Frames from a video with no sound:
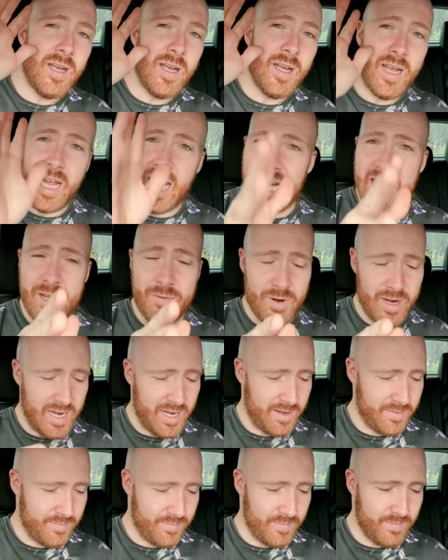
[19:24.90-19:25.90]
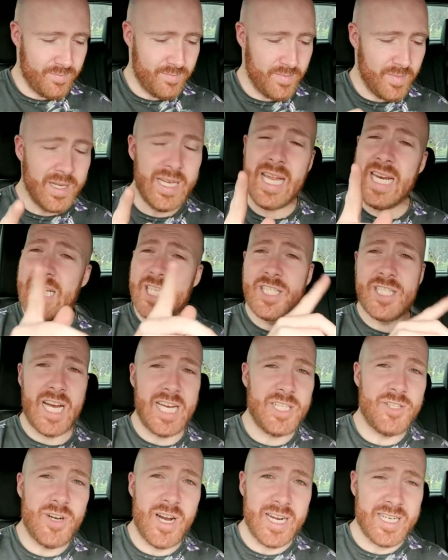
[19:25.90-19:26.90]
Anyway, getting
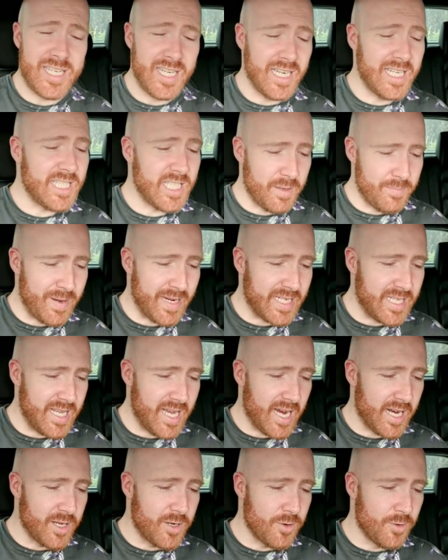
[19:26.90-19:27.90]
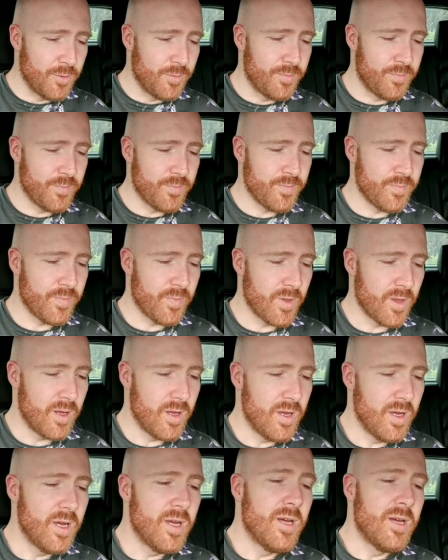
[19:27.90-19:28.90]
sidetracked here. Let's get back to the article.
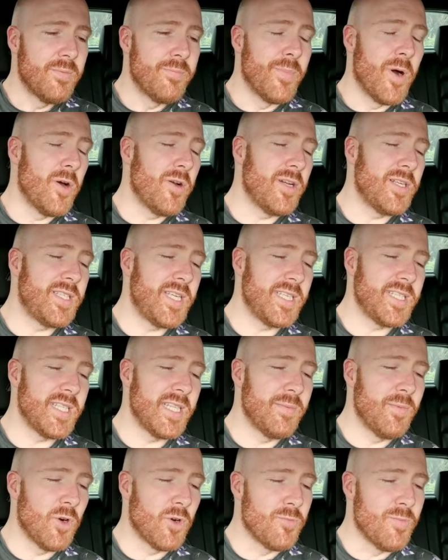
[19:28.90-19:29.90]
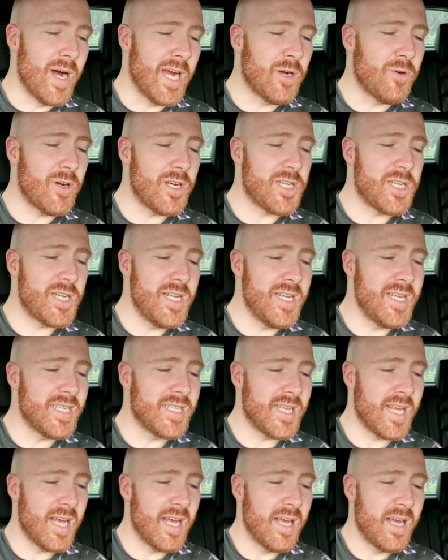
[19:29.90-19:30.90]
Mona says in the book, my question
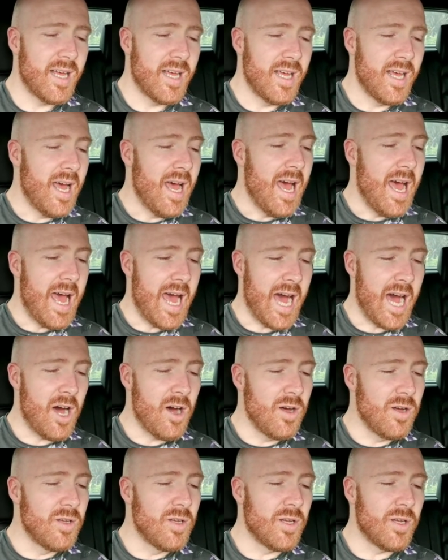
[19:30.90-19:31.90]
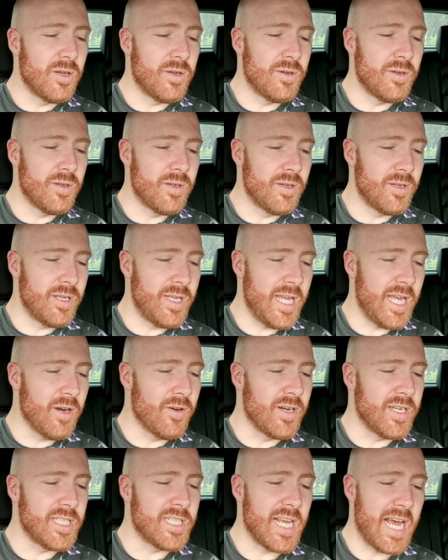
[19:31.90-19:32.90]
is, how
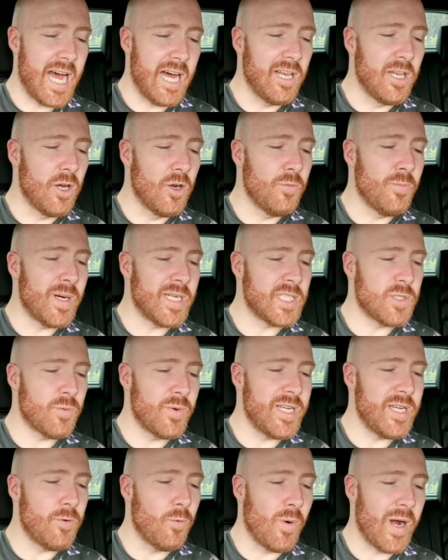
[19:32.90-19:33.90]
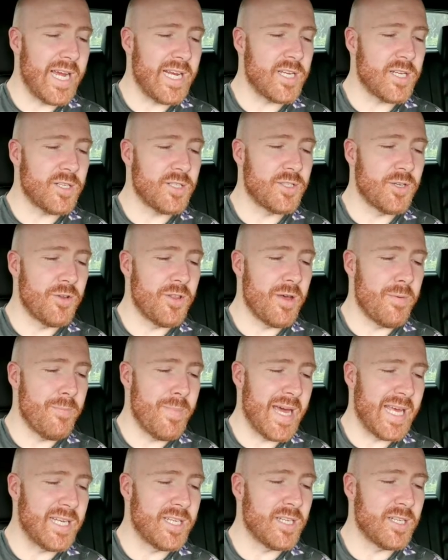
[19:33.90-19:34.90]
long must we wait so that
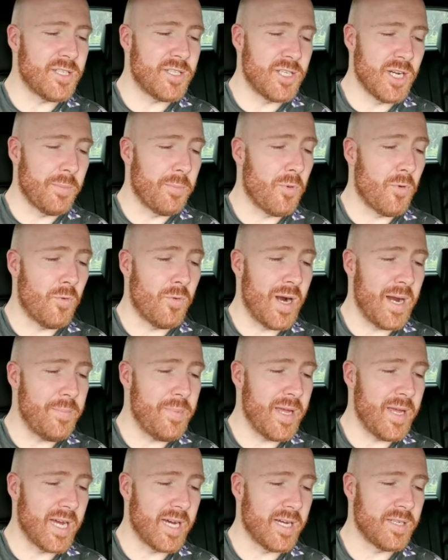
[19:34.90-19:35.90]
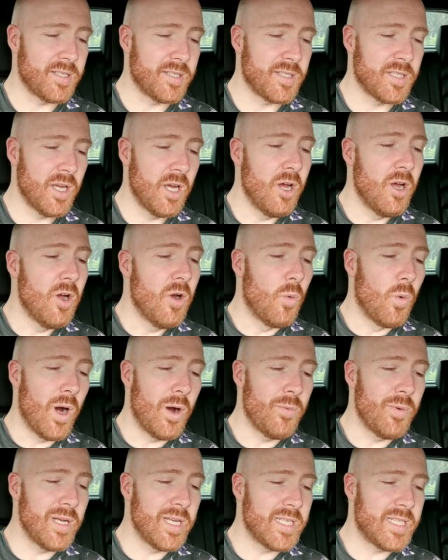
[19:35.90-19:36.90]
men stop raping us? What
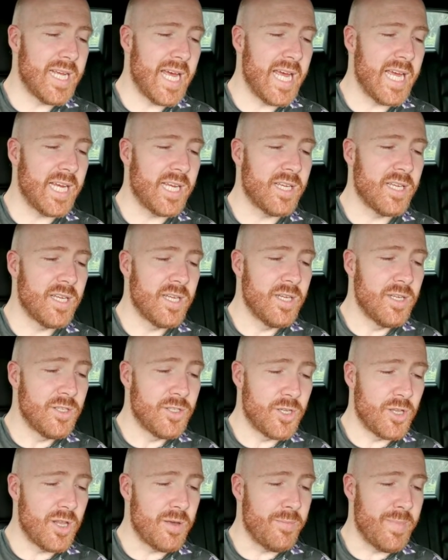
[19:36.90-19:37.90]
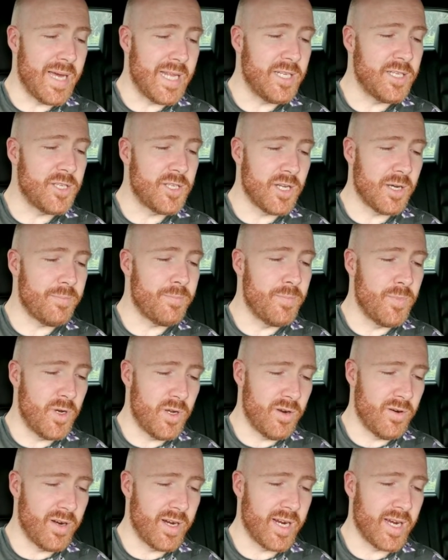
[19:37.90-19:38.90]
will it take so that men stop
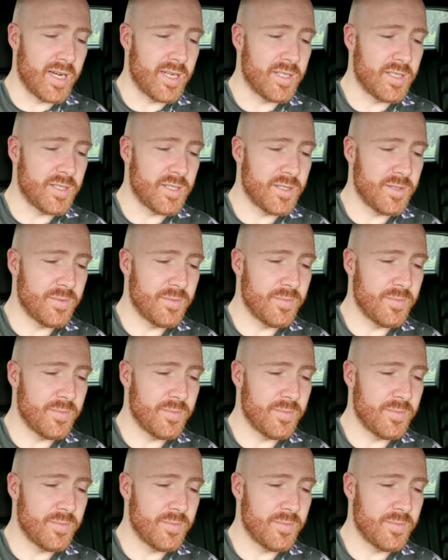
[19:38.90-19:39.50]
murdering us?